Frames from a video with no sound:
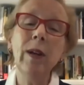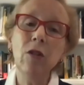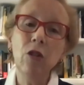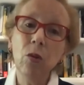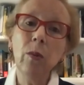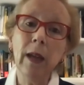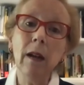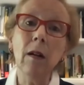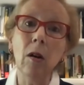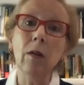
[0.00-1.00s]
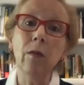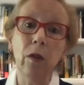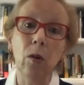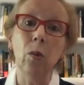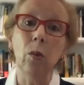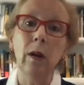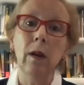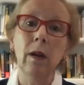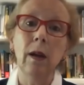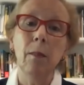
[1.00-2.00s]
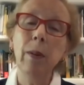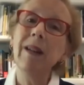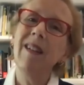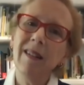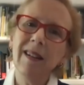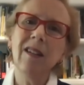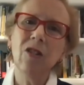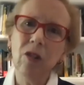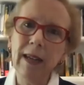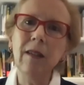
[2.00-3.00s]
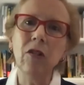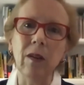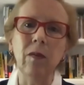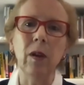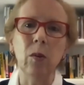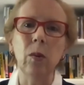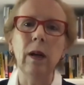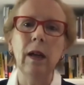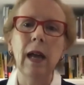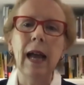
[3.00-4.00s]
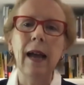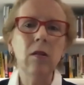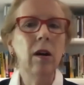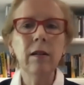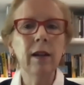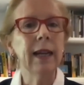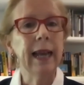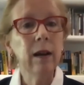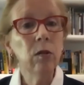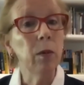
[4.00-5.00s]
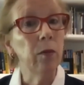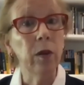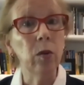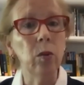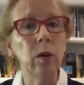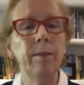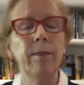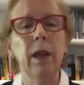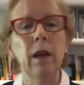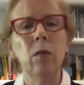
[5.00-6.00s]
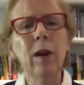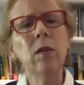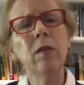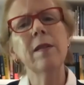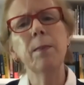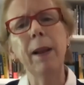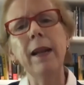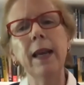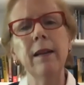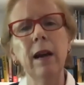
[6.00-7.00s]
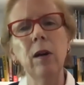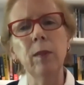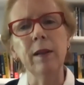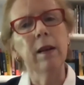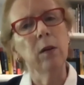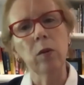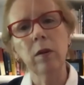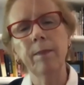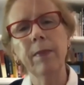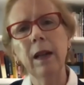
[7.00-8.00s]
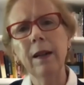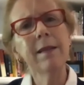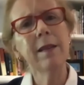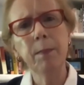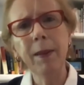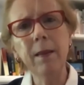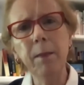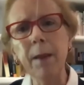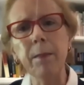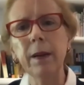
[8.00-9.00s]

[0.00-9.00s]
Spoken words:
We do need a long view, but not an unchanging view, and not an unaccountable view. Rather than spending endowments out, let's speed them up.